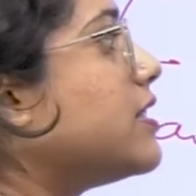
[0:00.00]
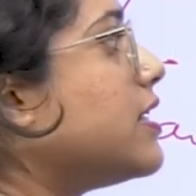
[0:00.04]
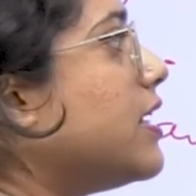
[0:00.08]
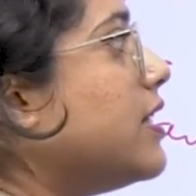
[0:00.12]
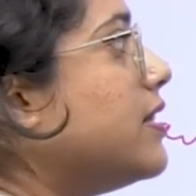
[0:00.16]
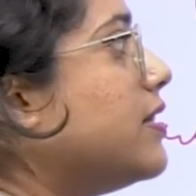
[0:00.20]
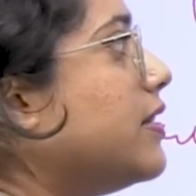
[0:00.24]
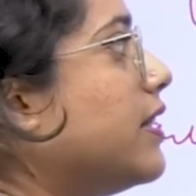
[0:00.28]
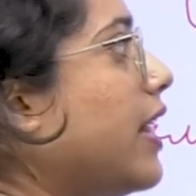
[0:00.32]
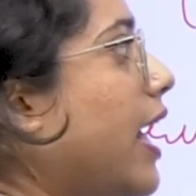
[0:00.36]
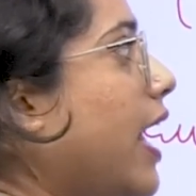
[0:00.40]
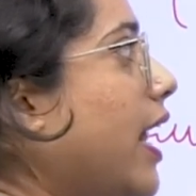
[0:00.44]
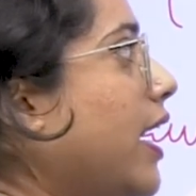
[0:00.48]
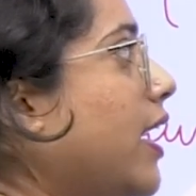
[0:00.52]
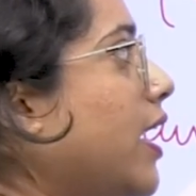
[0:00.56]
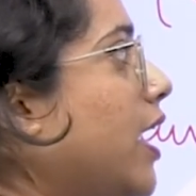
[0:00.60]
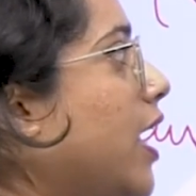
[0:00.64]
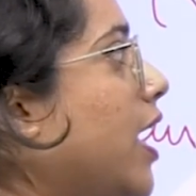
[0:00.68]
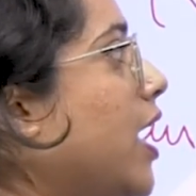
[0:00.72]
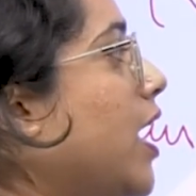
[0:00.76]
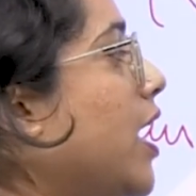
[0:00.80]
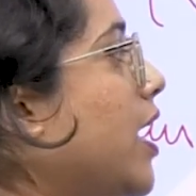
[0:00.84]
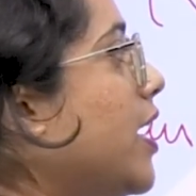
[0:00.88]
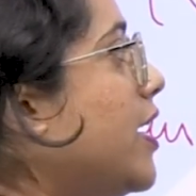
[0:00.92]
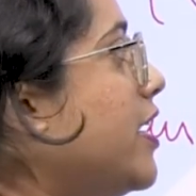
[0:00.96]
And then
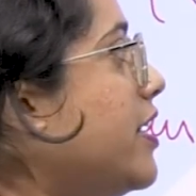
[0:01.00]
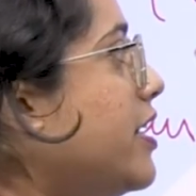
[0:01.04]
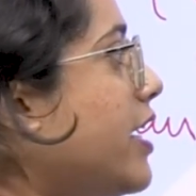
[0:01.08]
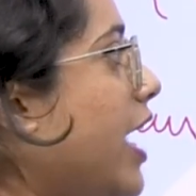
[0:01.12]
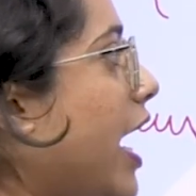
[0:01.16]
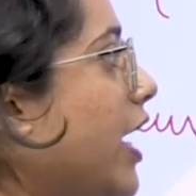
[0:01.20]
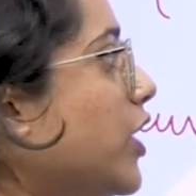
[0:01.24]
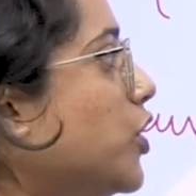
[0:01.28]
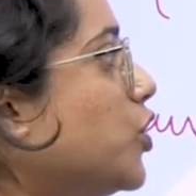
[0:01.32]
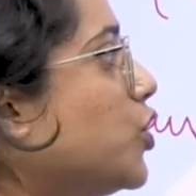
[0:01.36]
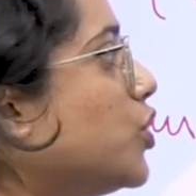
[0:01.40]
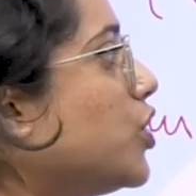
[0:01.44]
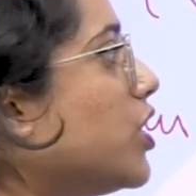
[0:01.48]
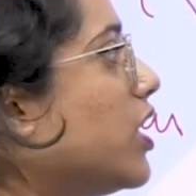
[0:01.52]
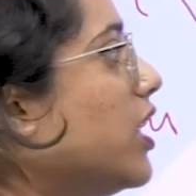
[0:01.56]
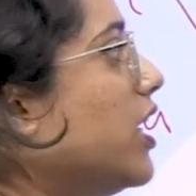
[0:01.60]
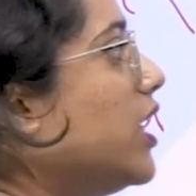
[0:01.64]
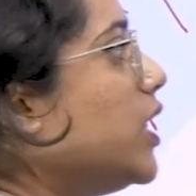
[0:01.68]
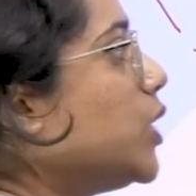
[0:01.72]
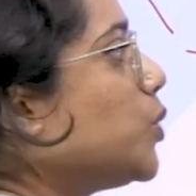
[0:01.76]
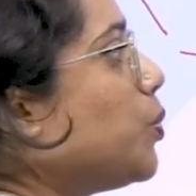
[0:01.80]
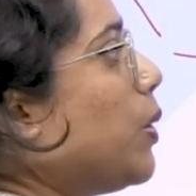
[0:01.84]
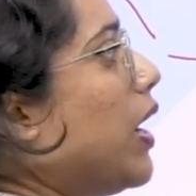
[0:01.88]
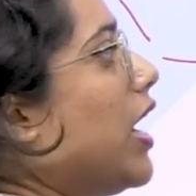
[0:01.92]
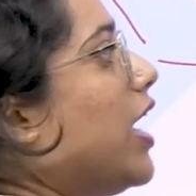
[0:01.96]
naturally
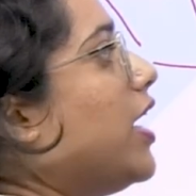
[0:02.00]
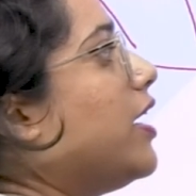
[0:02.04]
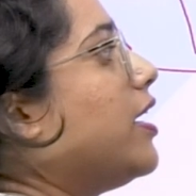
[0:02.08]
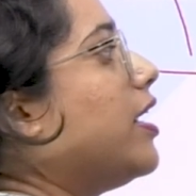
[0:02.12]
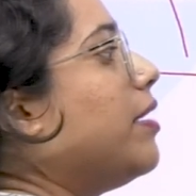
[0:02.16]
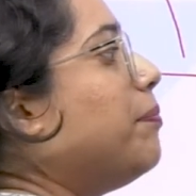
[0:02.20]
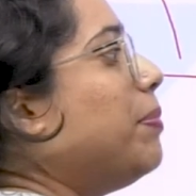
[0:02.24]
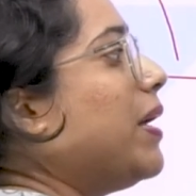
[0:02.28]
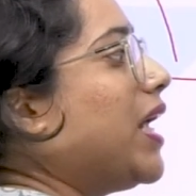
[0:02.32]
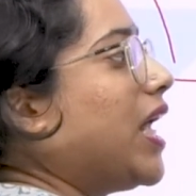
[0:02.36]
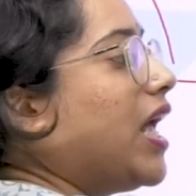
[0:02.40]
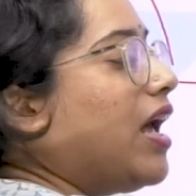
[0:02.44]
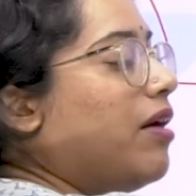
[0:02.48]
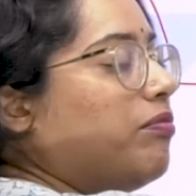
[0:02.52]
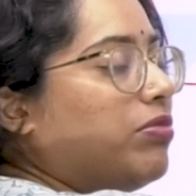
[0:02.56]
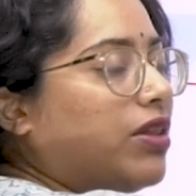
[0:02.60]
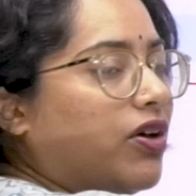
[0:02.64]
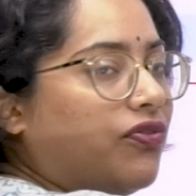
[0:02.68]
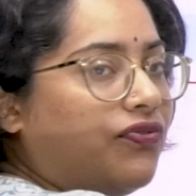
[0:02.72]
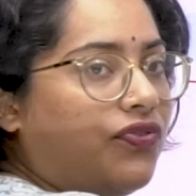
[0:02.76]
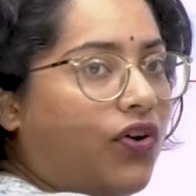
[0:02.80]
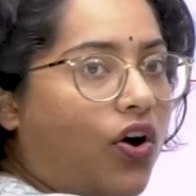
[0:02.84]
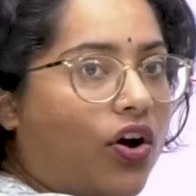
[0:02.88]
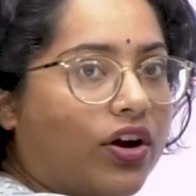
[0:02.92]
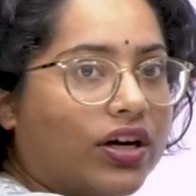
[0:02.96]
is where it became the
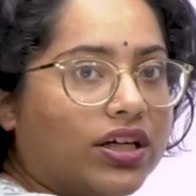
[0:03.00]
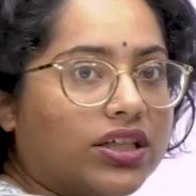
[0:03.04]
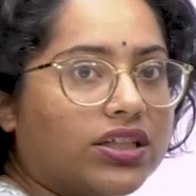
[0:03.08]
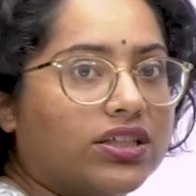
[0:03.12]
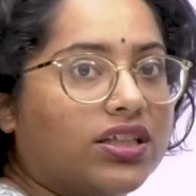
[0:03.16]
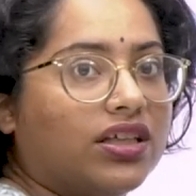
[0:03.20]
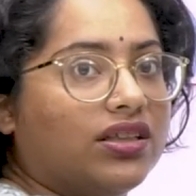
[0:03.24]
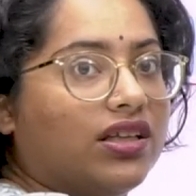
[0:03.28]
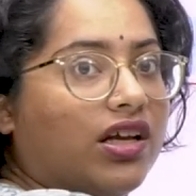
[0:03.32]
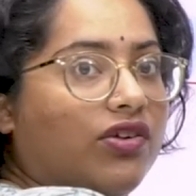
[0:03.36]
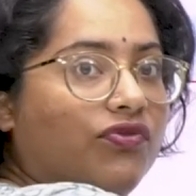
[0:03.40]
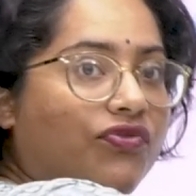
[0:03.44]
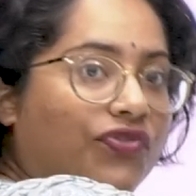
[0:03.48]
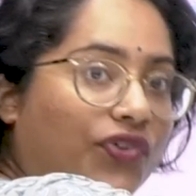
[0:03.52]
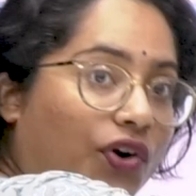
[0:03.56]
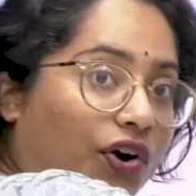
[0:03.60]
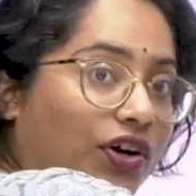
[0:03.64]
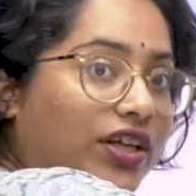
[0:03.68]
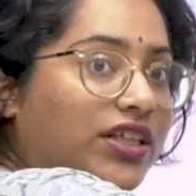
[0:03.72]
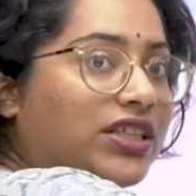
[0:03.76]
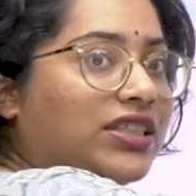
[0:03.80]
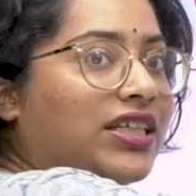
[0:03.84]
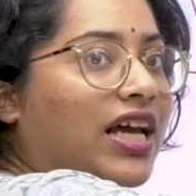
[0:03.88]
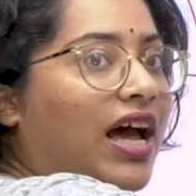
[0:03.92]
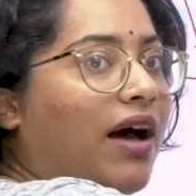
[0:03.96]
forest. And then
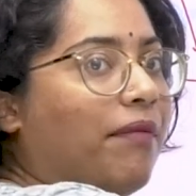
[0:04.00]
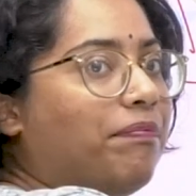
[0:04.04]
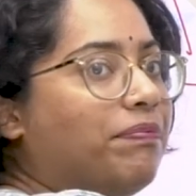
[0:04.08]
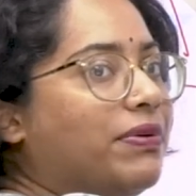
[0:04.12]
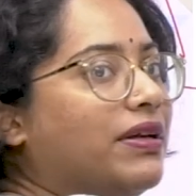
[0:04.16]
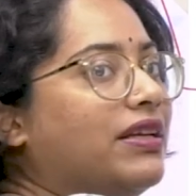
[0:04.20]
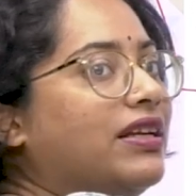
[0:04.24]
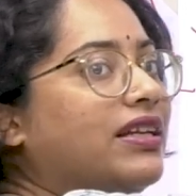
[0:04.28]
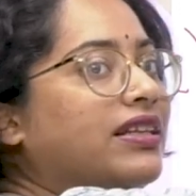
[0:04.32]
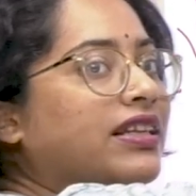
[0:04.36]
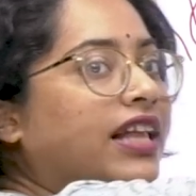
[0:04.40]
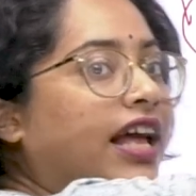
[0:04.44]
forests happen,